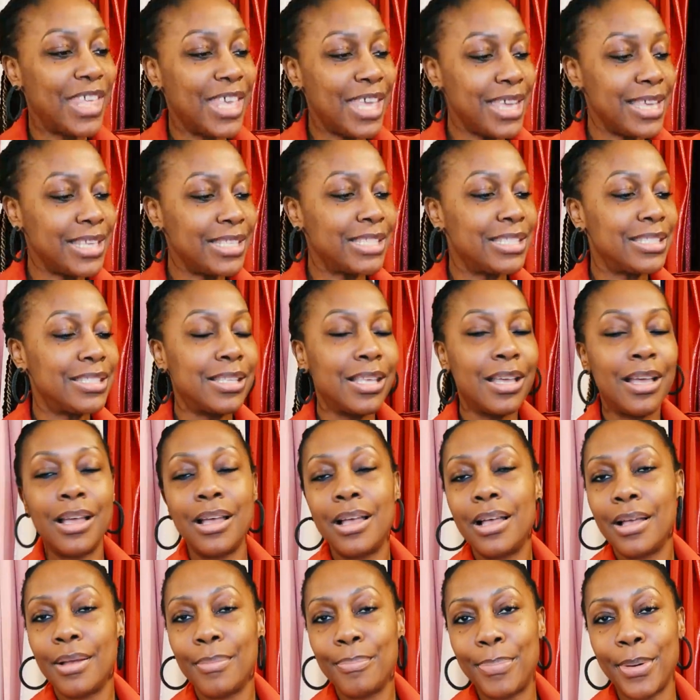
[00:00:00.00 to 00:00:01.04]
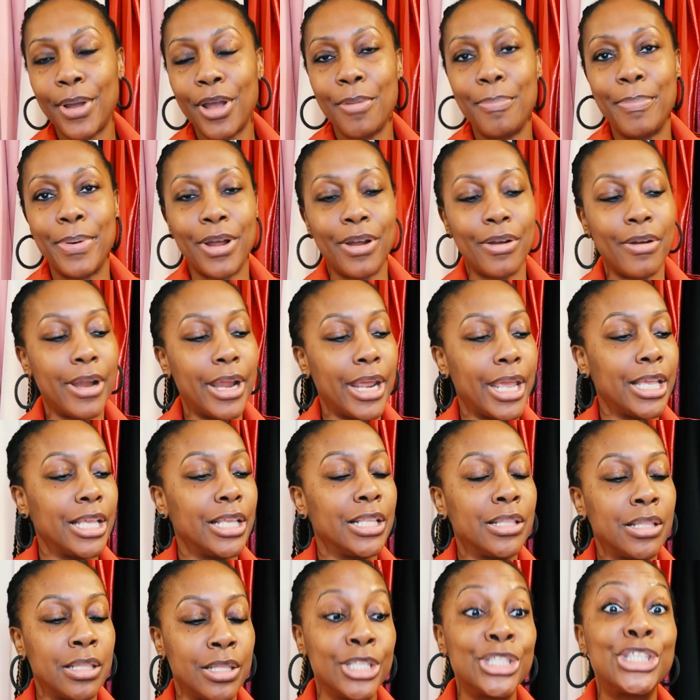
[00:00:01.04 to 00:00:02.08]
this
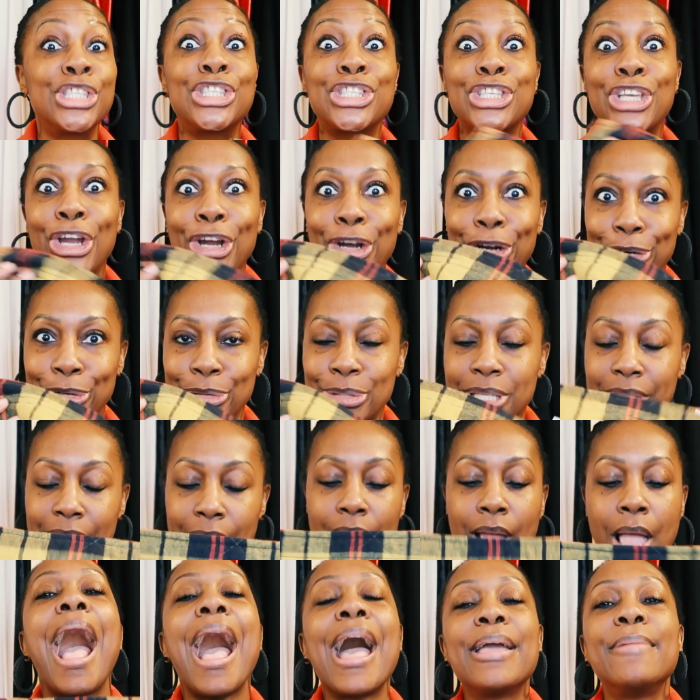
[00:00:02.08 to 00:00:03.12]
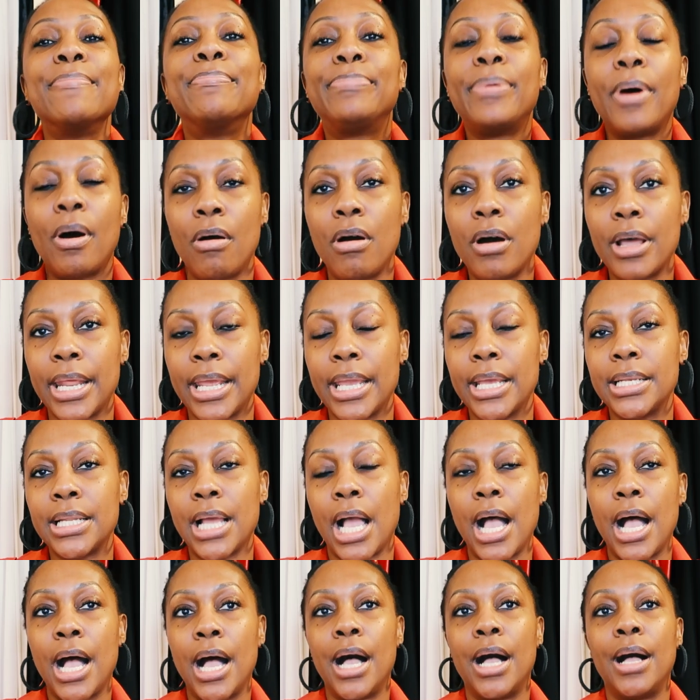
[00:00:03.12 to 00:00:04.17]
Burberry skirt, I bought it
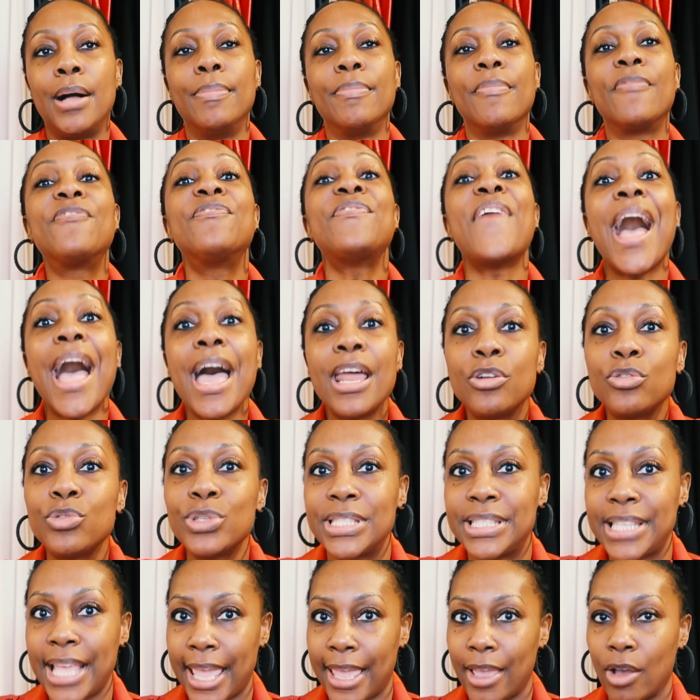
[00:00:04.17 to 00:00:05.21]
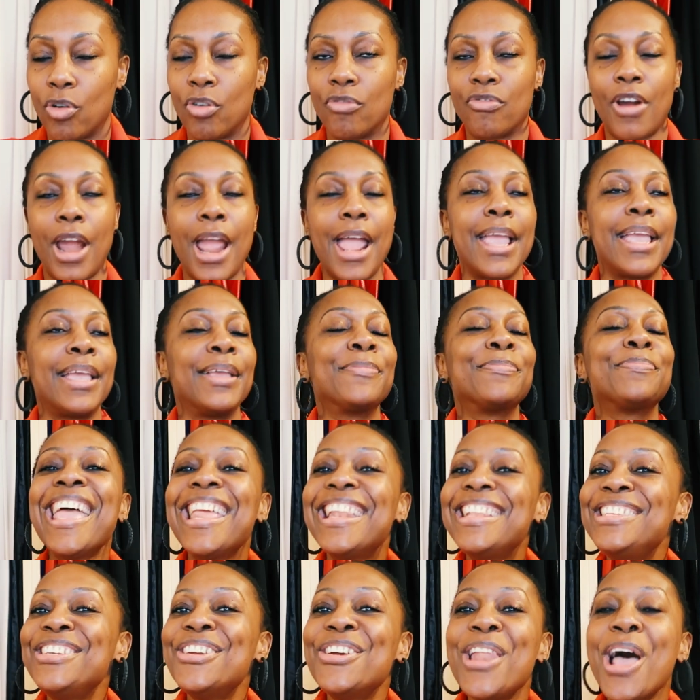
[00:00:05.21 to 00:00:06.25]
final sale, right?
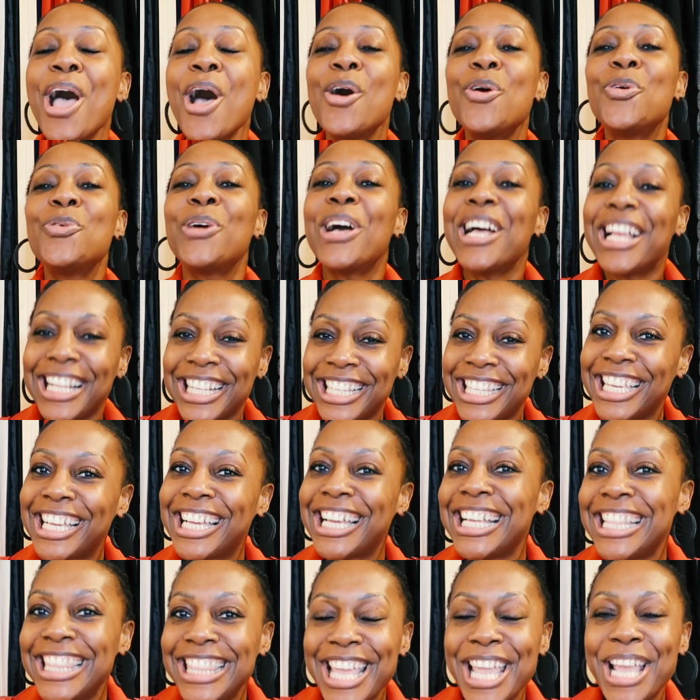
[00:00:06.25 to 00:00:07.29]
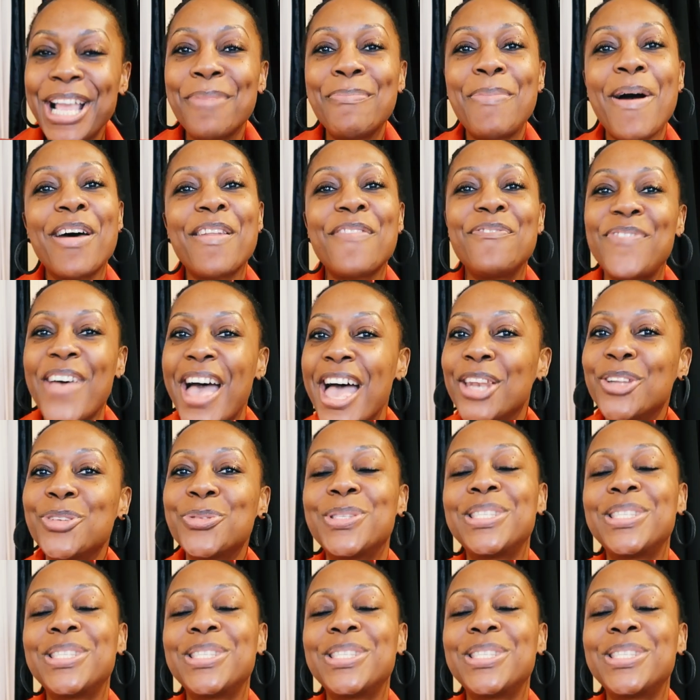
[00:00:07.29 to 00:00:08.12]
And you know, The good thing about a final